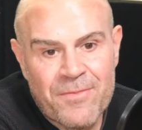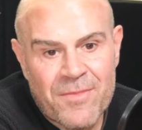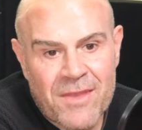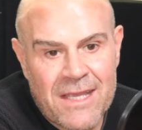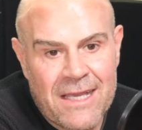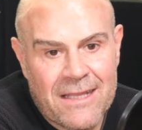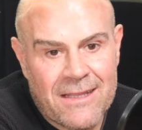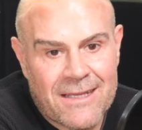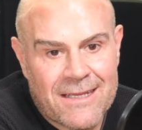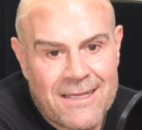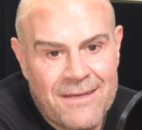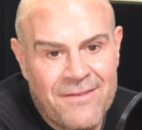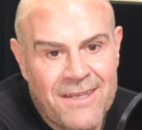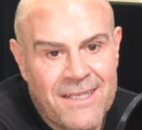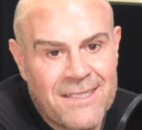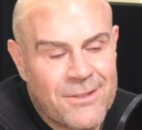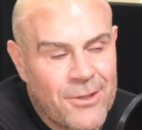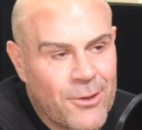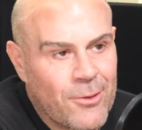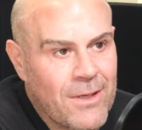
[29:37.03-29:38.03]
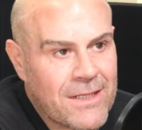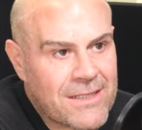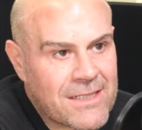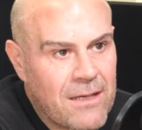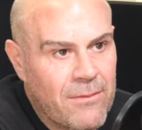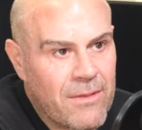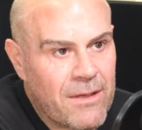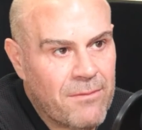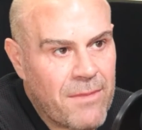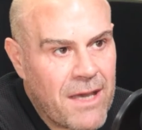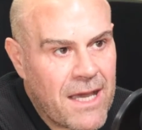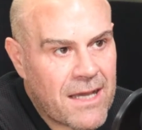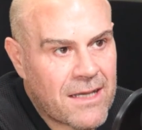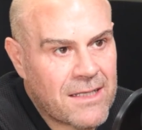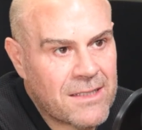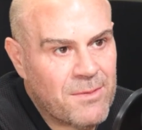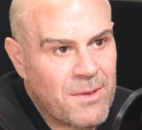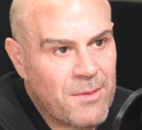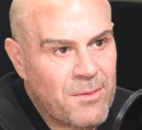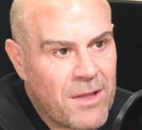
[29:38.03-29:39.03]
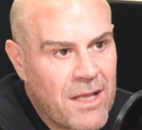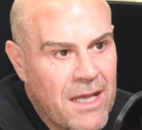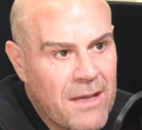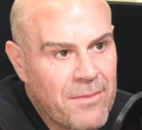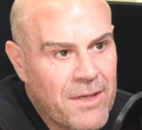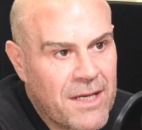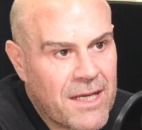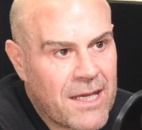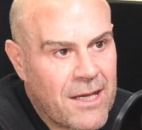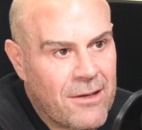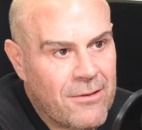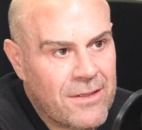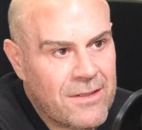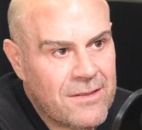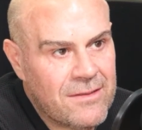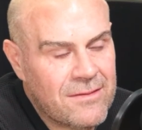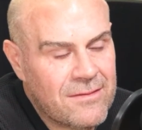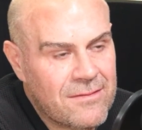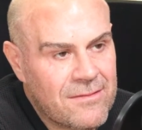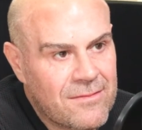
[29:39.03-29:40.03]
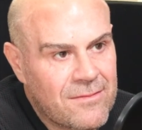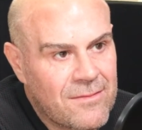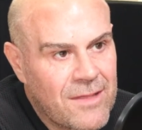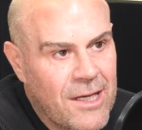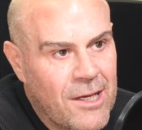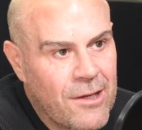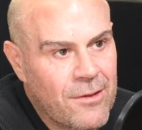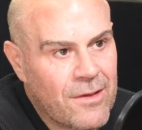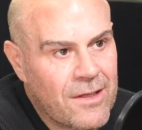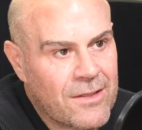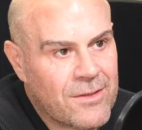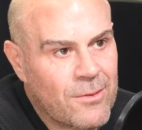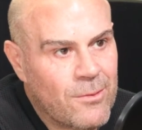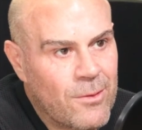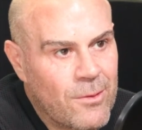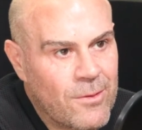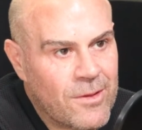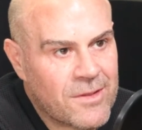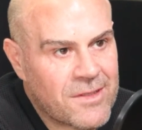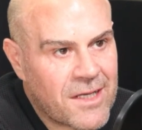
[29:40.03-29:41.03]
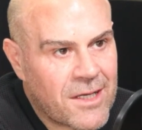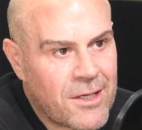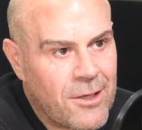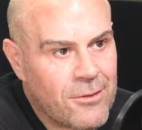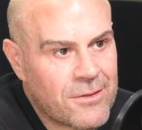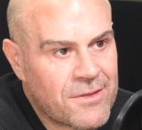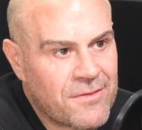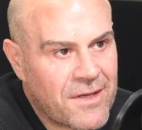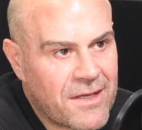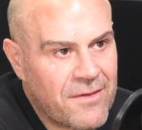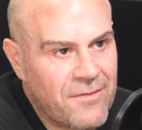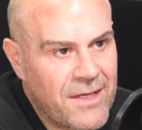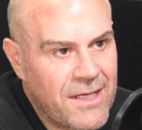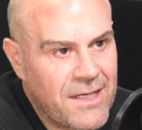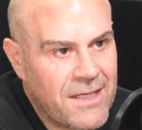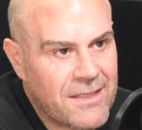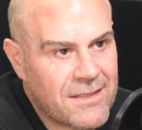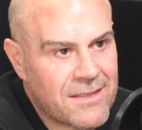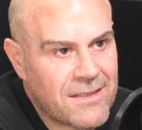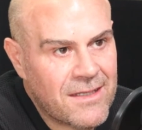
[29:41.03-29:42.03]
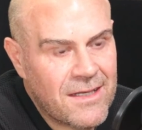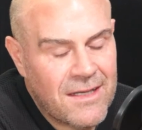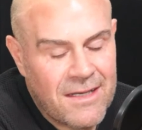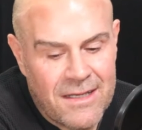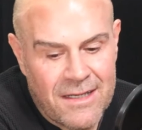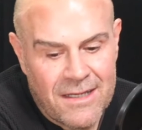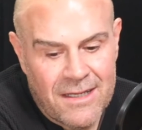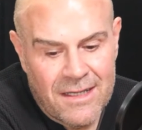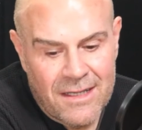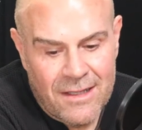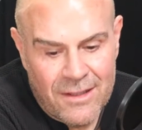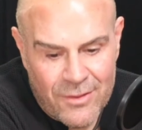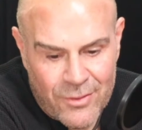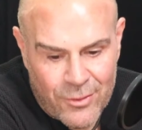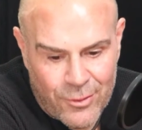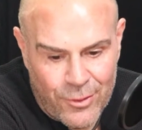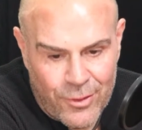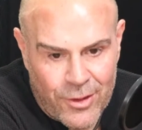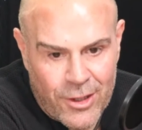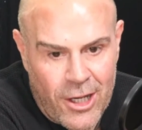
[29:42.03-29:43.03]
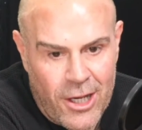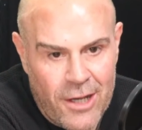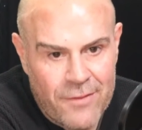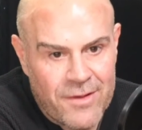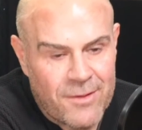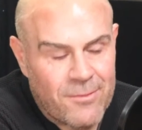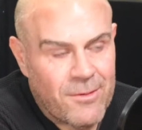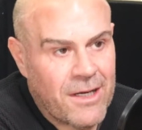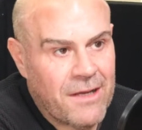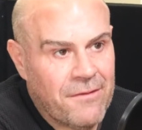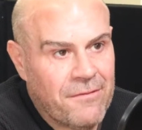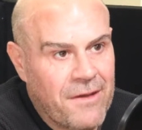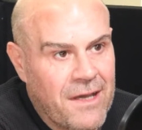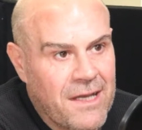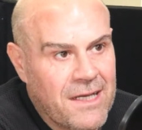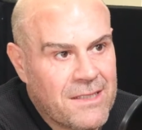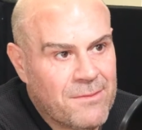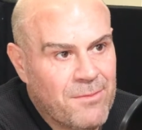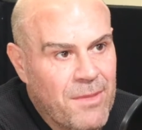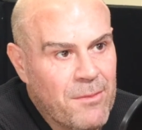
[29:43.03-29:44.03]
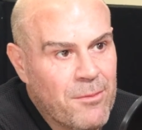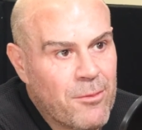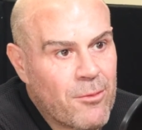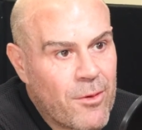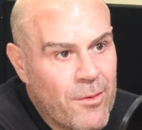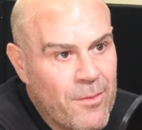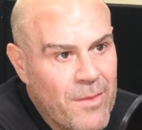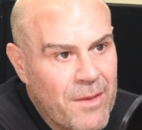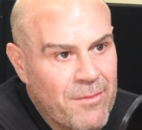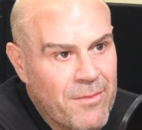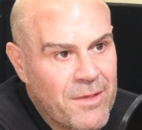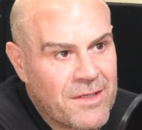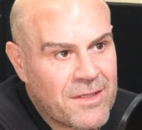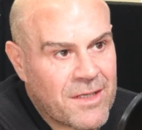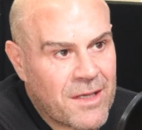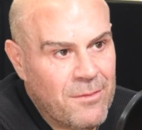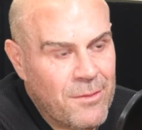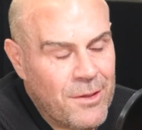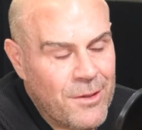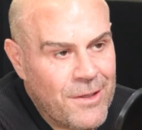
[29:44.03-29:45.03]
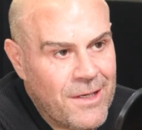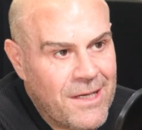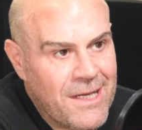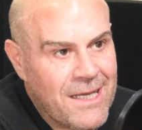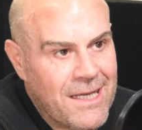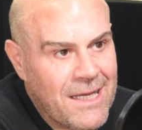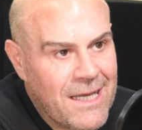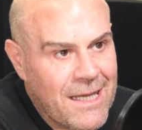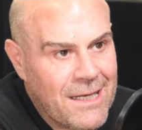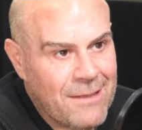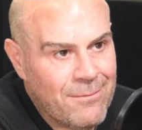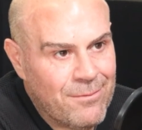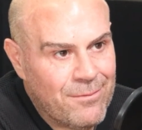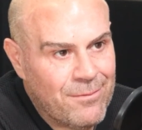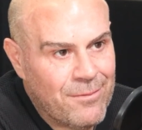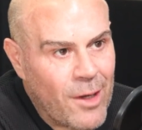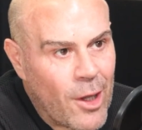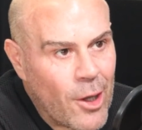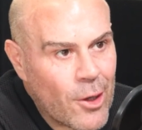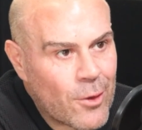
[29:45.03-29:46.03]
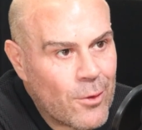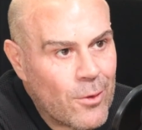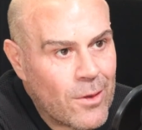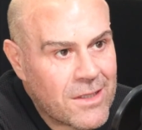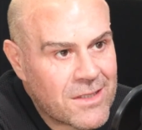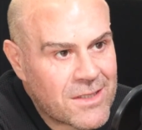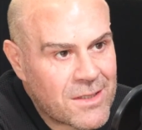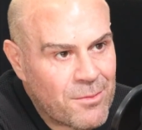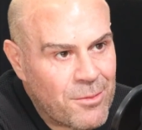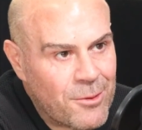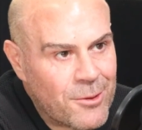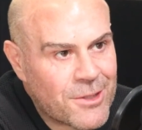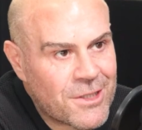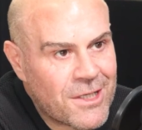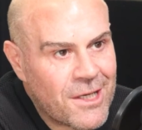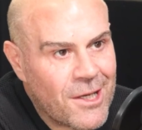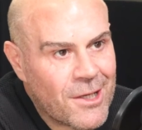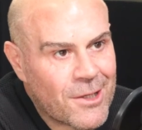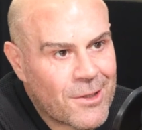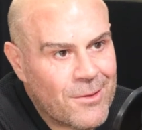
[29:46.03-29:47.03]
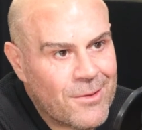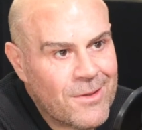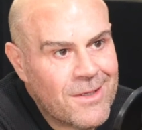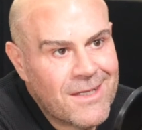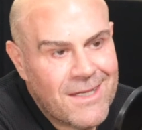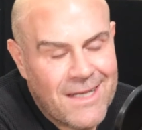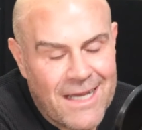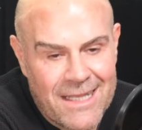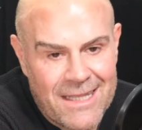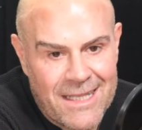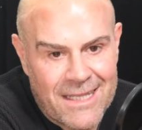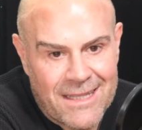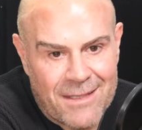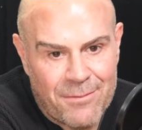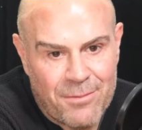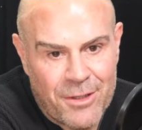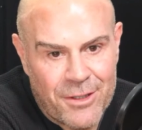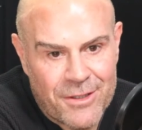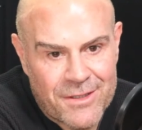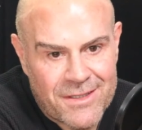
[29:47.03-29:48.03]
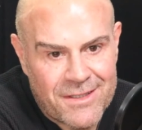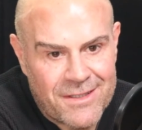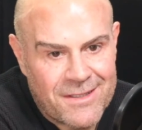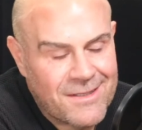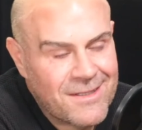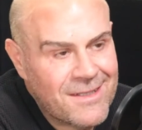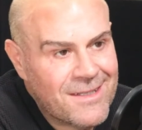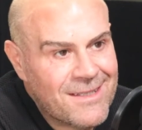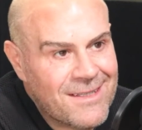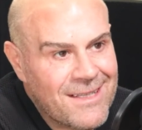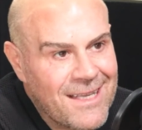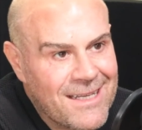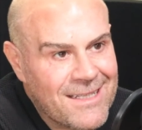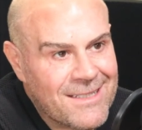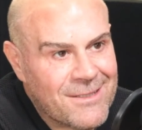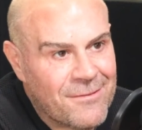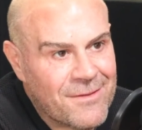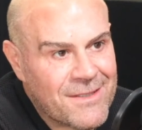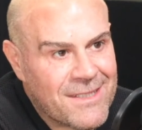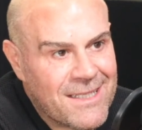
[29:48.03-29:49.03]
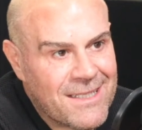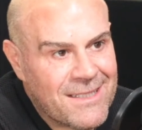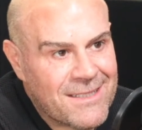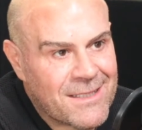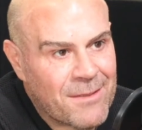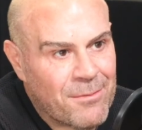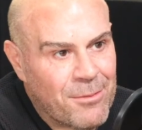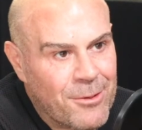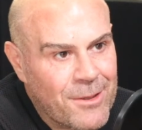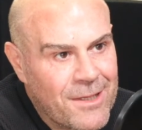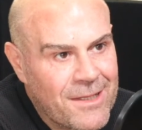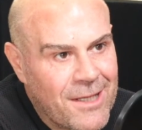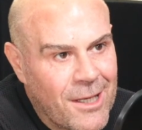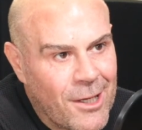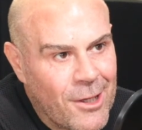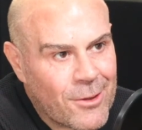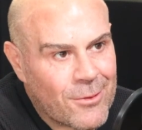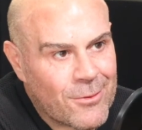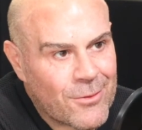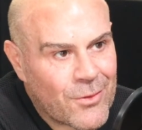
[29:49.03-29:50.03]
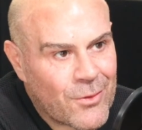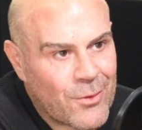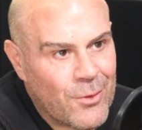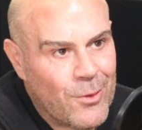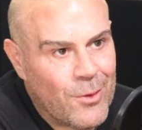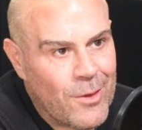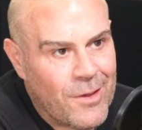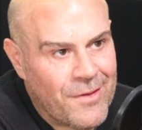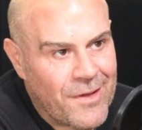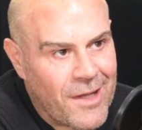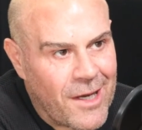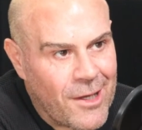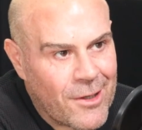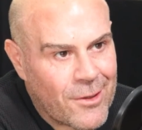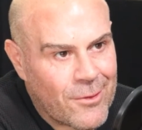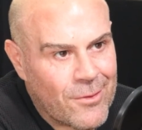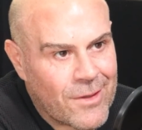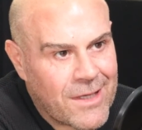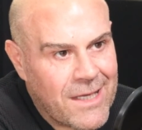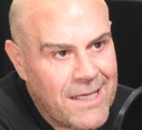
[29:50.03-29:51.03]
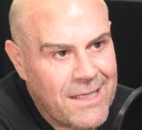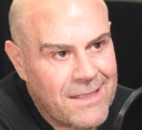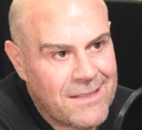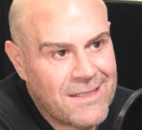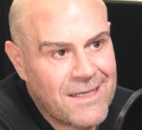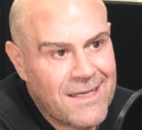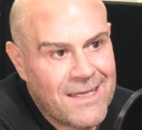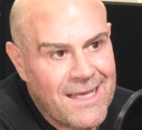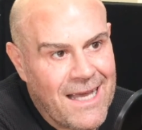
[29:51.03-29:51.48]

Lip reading: Yet the giving's not always coming back because people are happy to go and, to Woolworths and Coles for convenience. Through COVID, what he found is people remembered community and local and support your local, and that the person that is obviously supporting the local school and the local kids